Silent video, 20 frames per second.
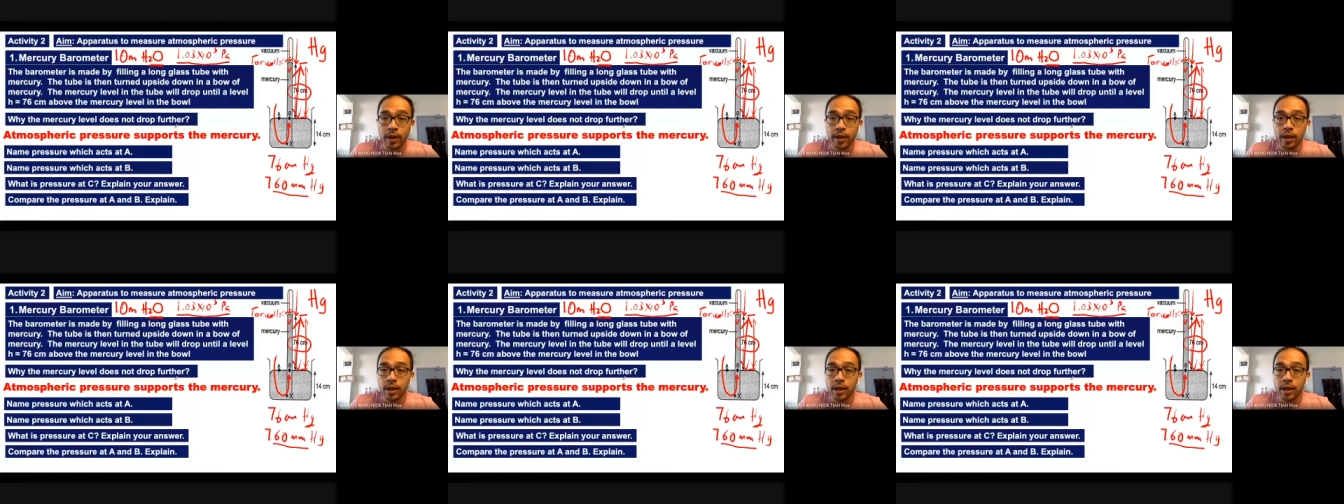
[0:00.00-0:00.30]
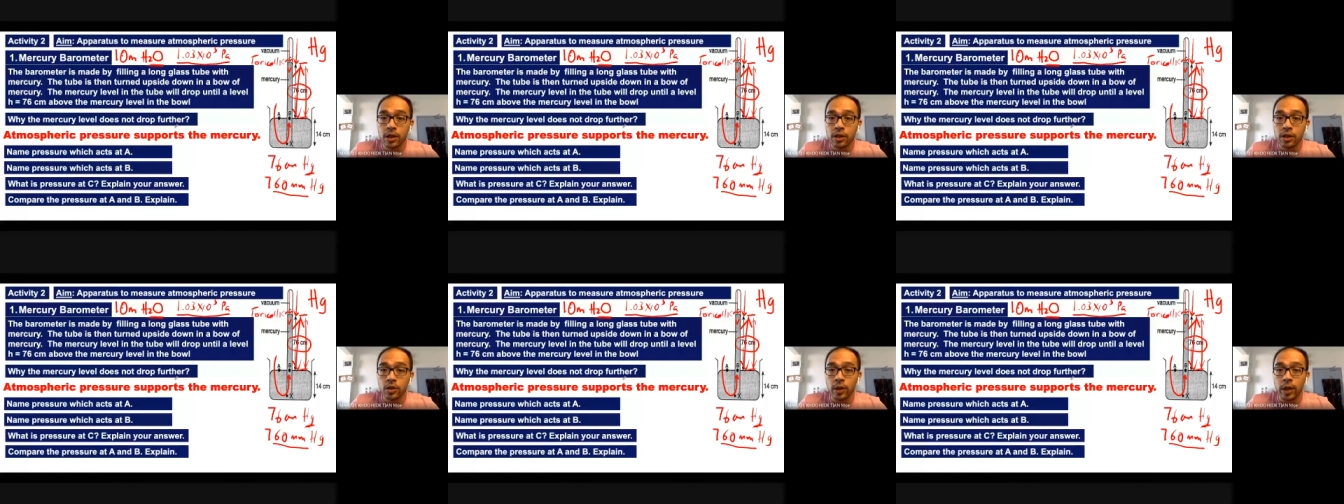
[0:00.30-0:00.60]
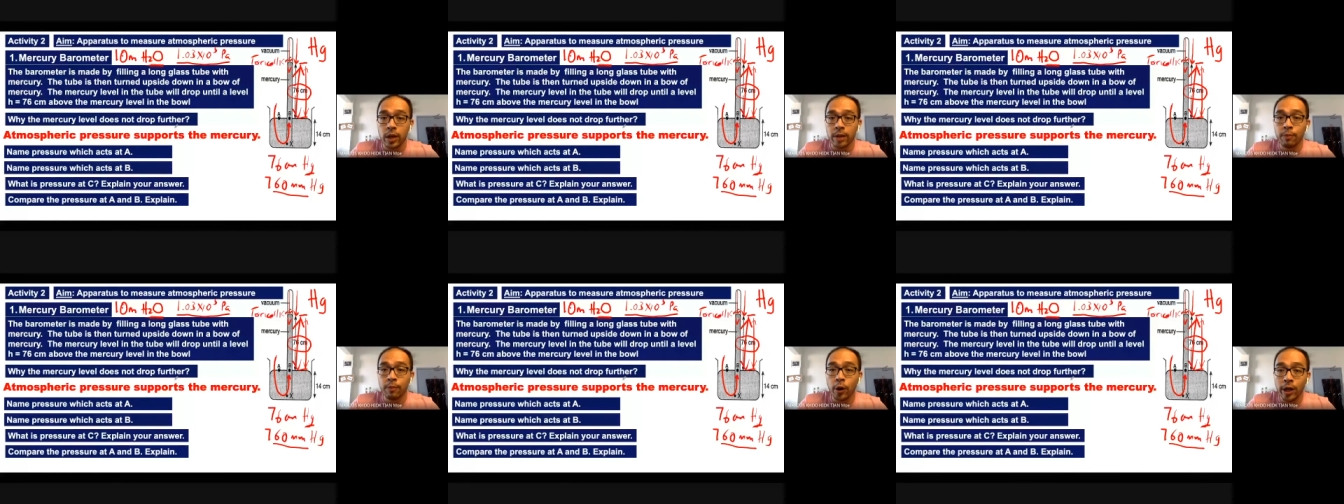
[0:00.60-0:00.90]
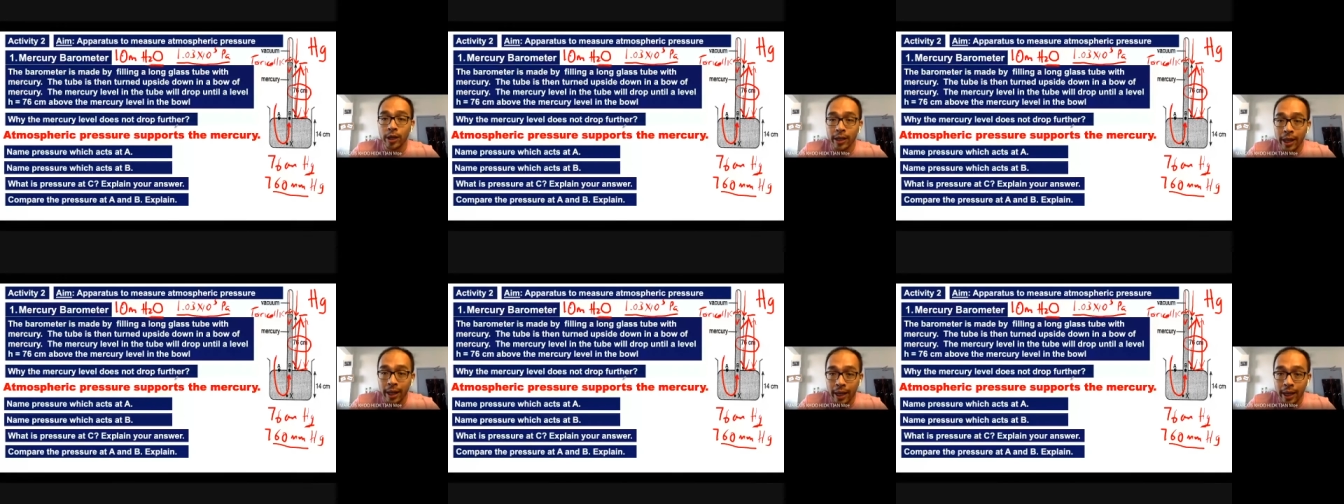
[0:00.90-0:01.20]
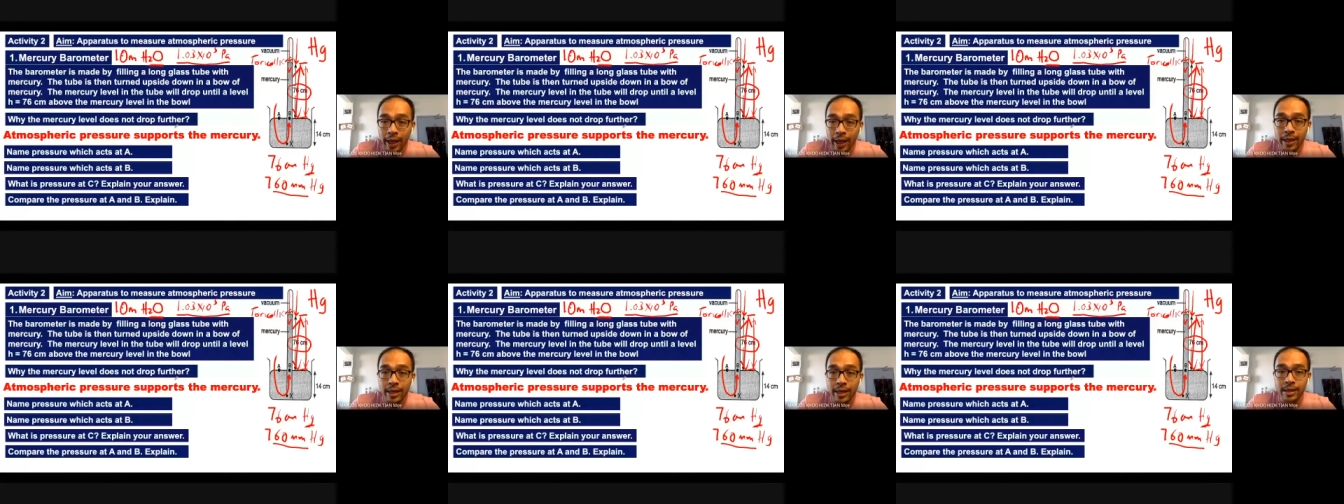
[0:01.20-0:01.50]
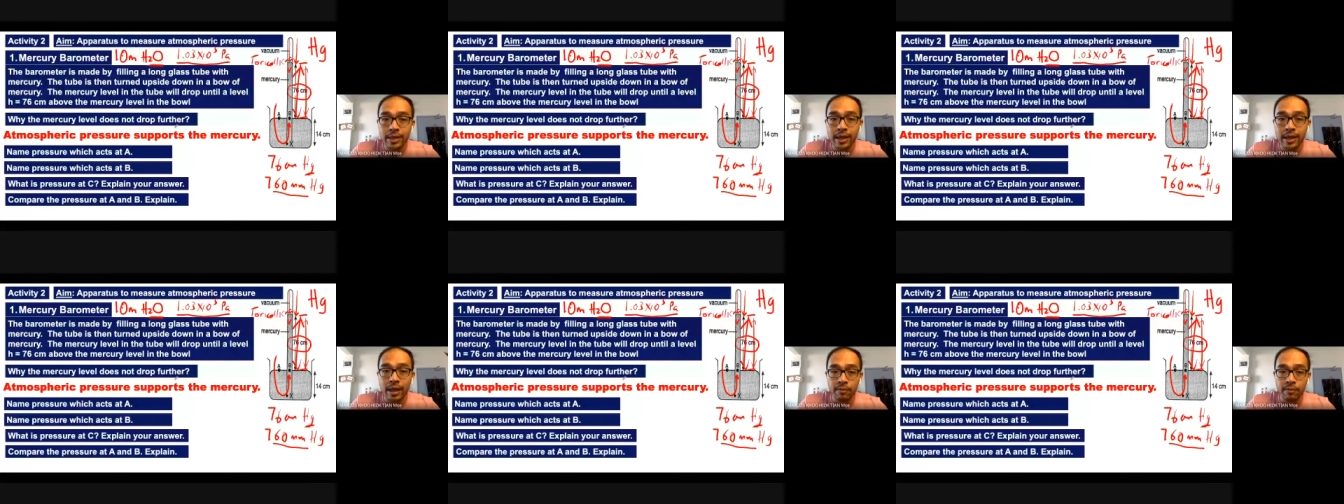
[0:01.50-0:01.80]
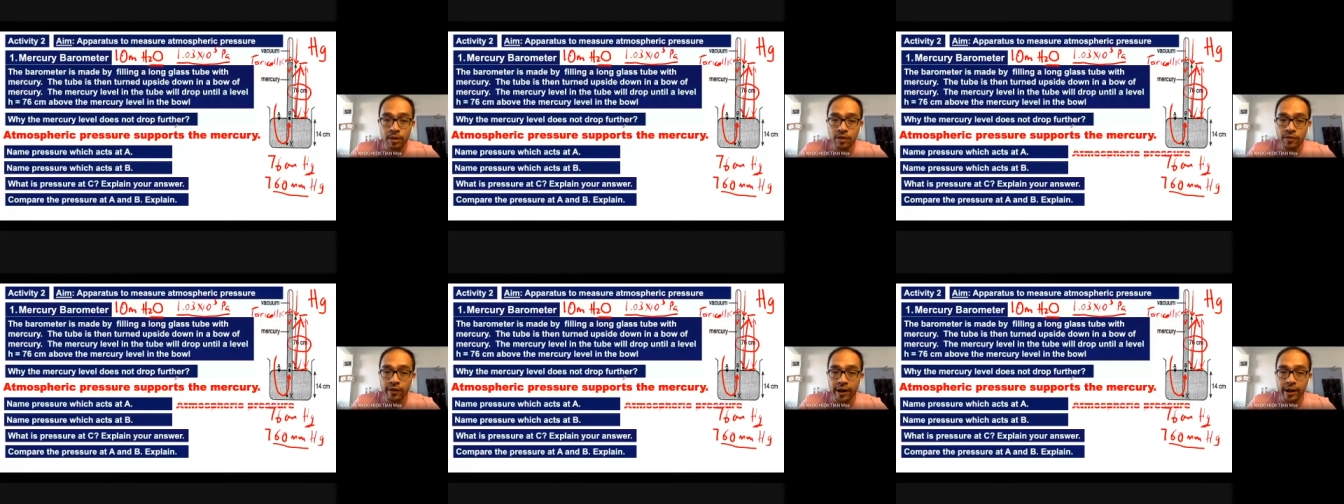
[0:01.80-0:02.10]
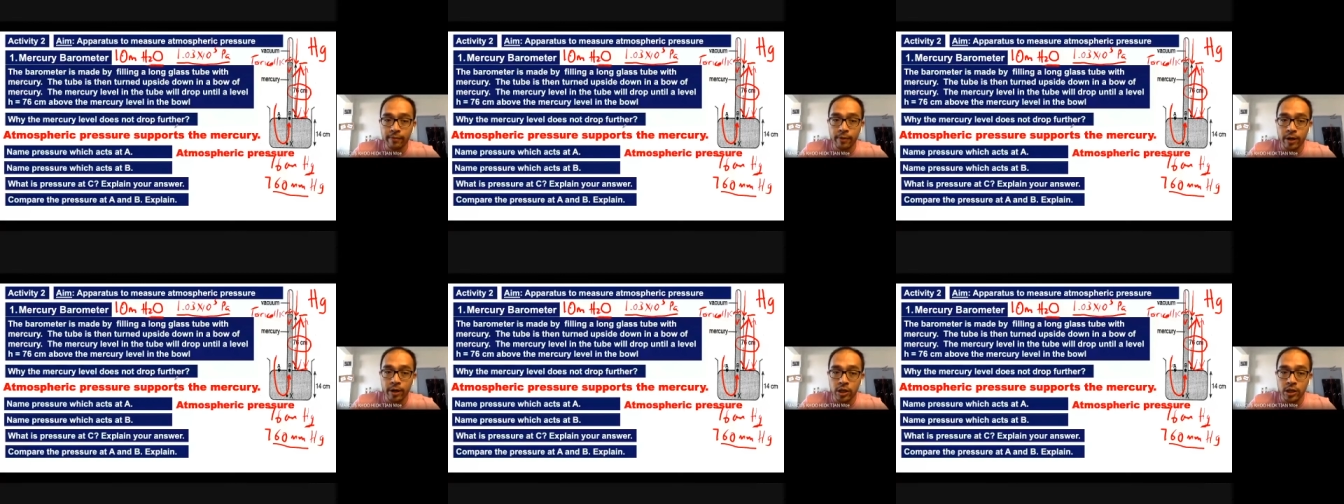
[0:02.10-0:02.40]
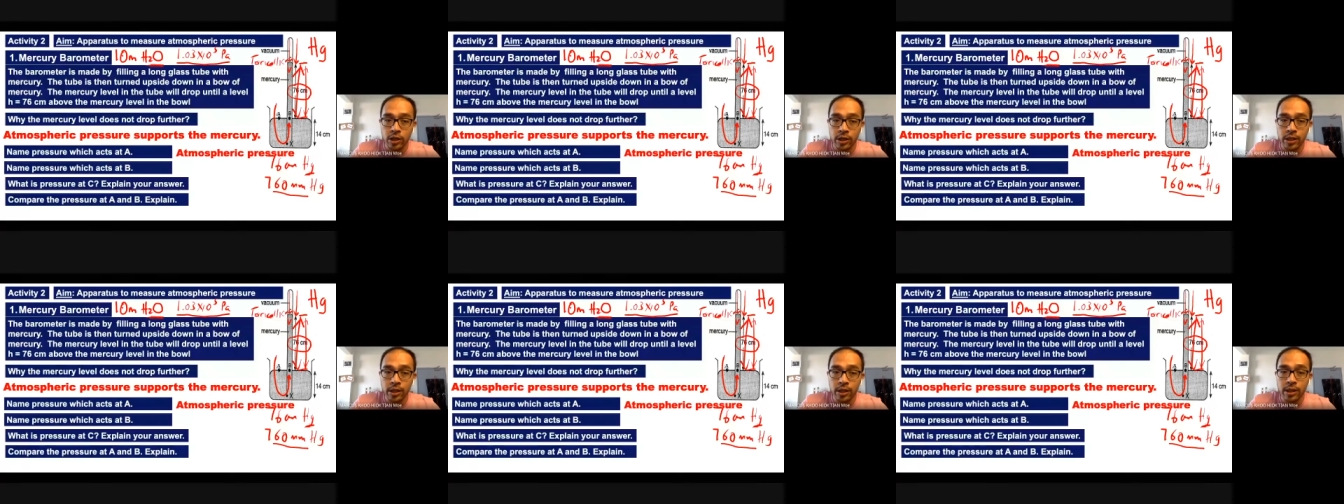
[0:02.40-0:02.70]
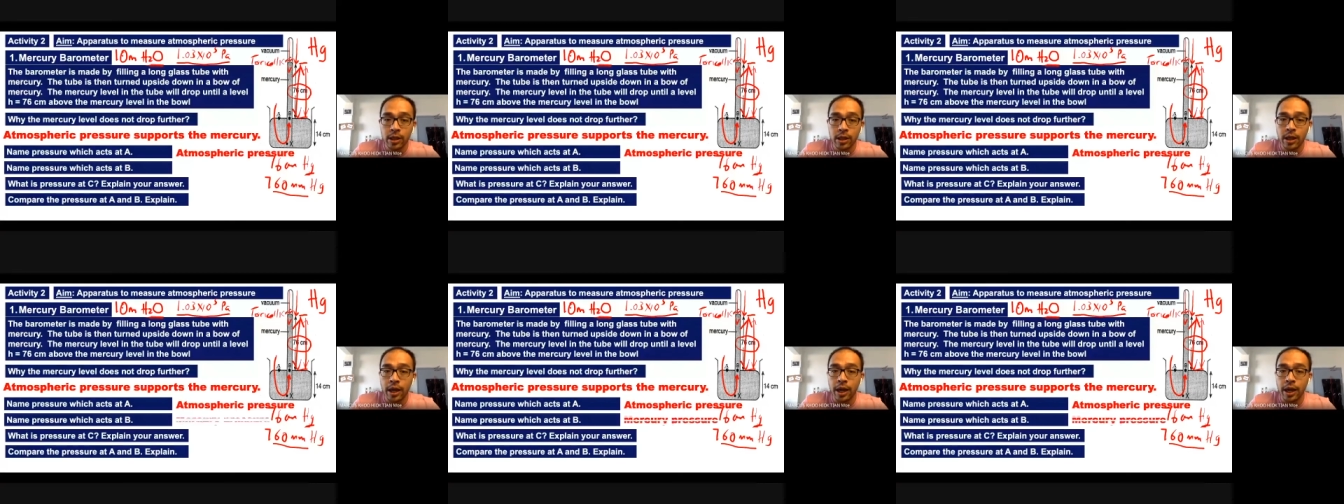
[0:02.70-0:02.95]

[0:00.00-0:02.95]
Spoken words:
So at point A is atmospheric pressure,